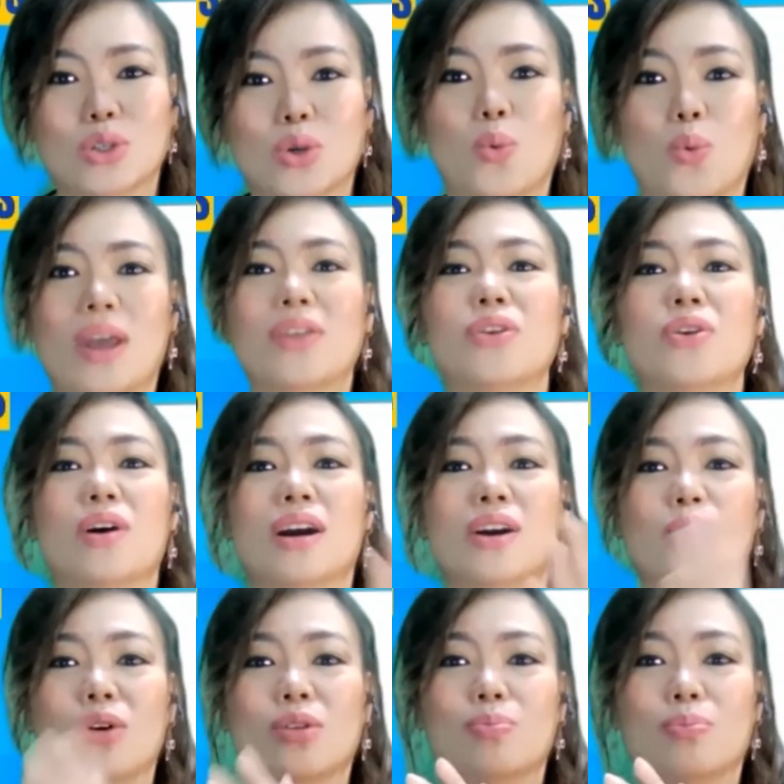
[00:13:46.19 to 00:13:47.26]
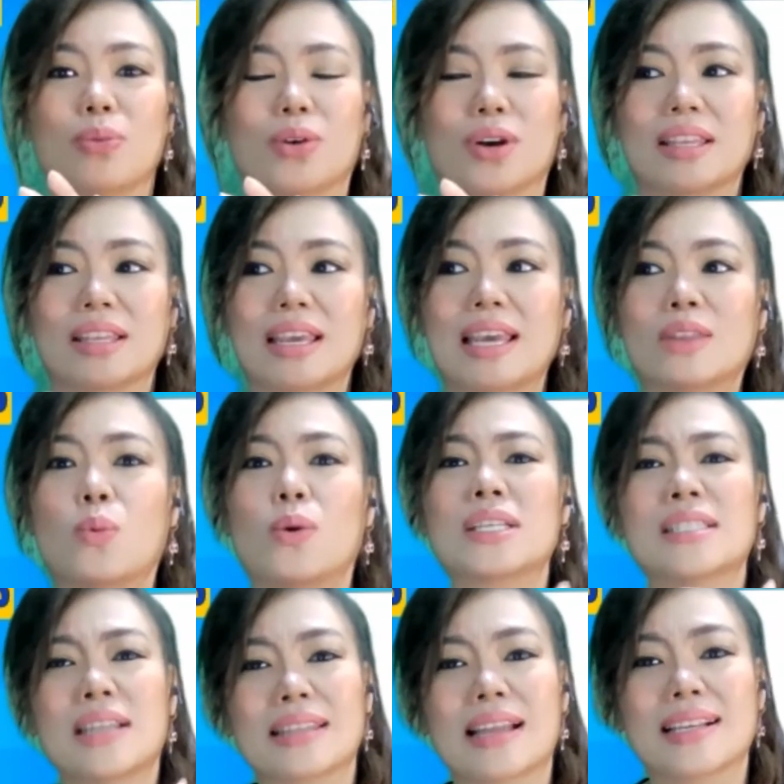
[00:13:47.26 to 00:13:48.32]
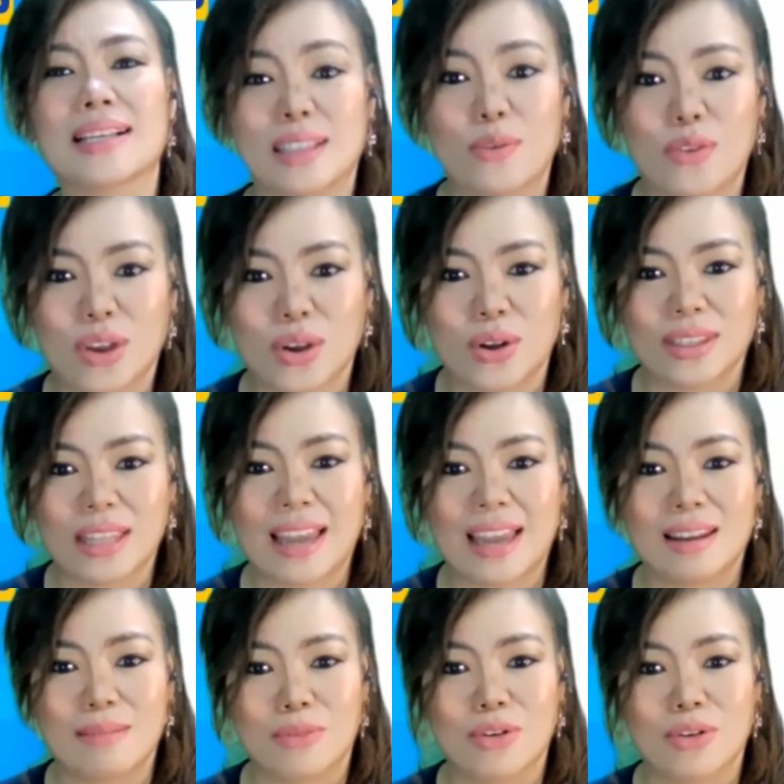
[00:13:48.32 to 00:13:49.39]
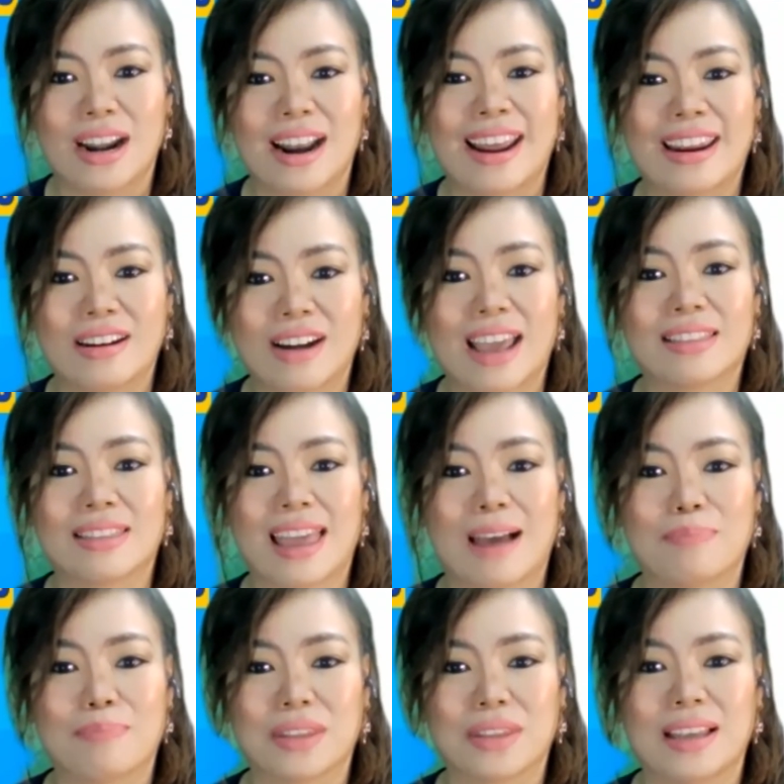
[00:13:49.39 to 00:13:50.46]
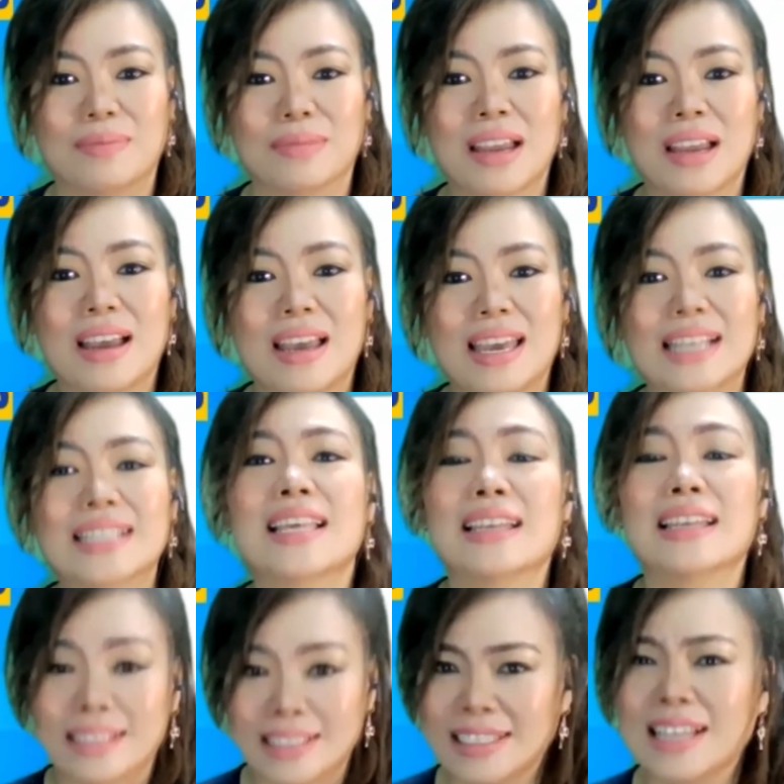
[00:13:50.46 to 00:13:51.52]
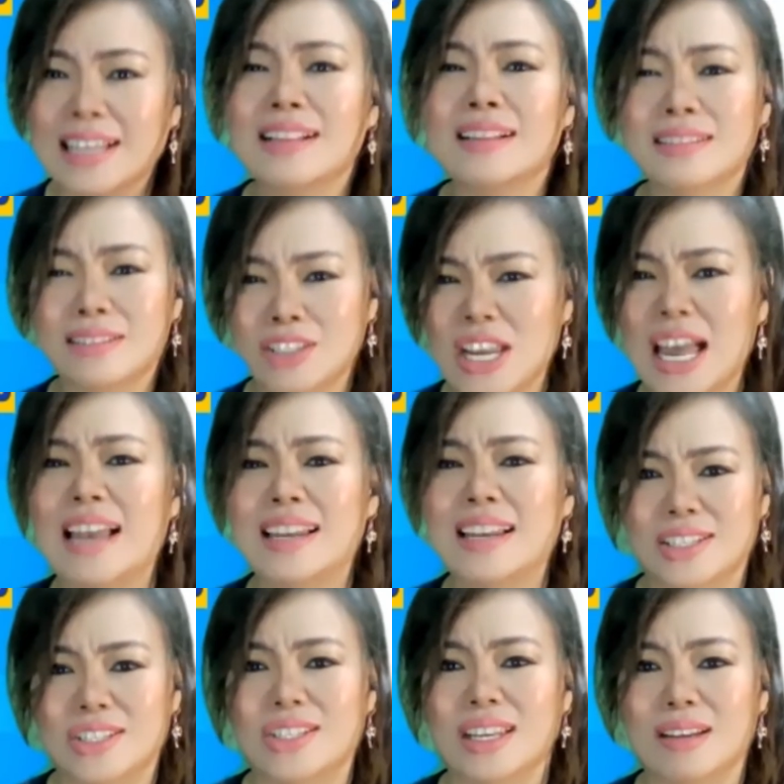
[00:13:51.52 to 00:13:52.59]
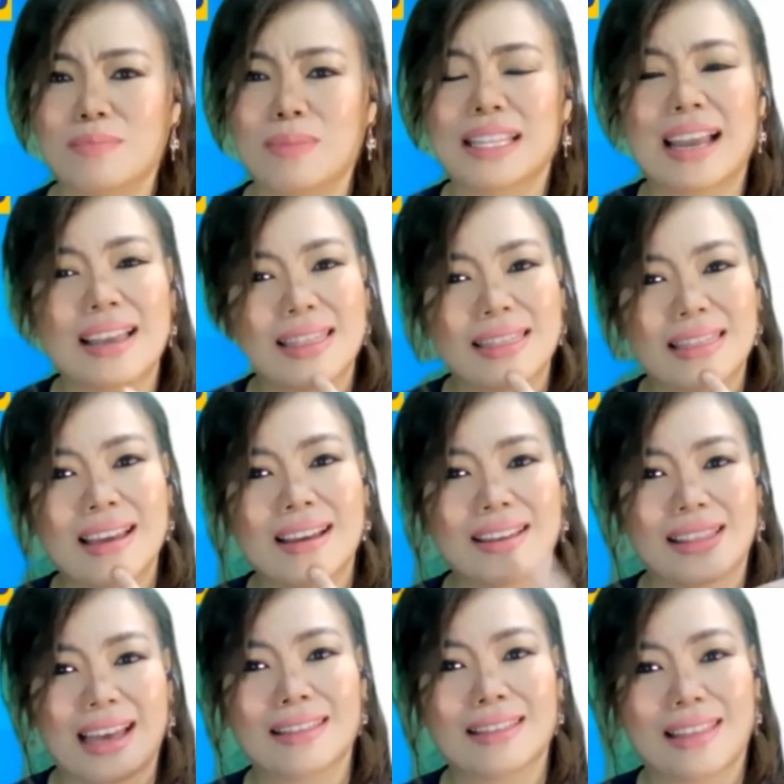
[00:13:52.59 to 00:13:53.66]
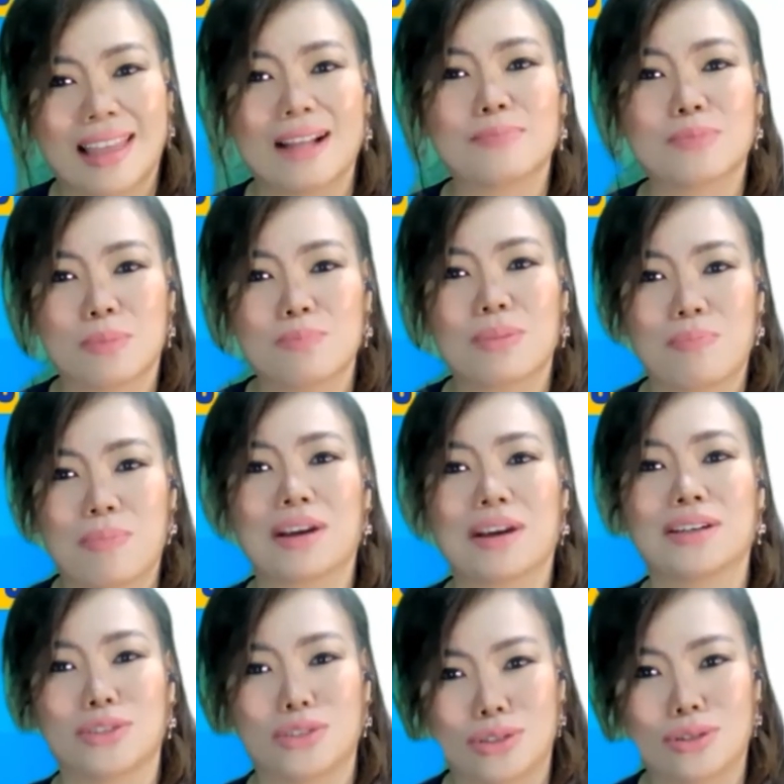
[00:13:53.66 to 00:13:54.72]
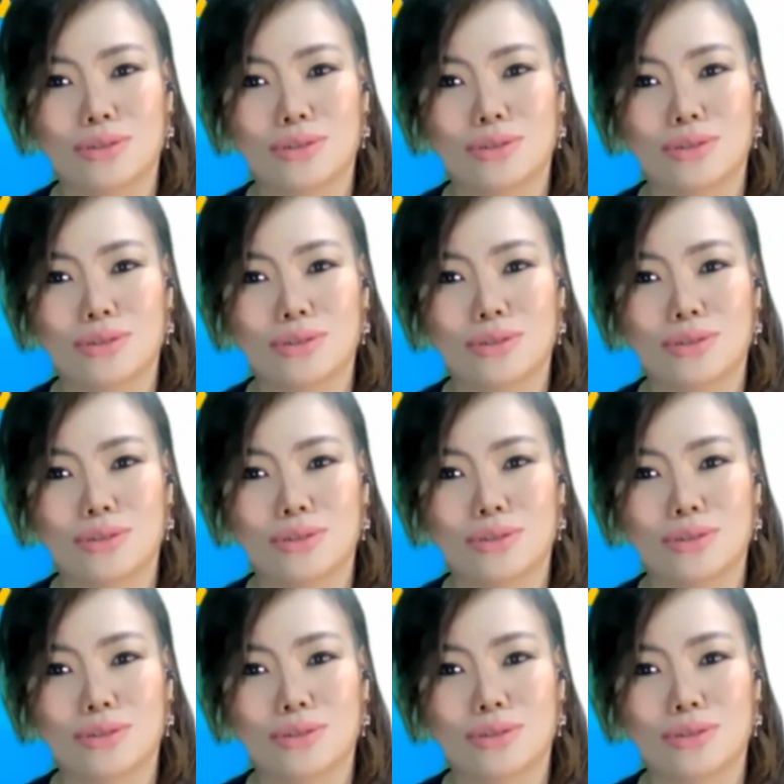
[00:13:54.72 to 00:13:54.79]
So when you are on board, it was not as difficult anymore, like, right, Captain? It's still challenging, but I think that helped prepare you.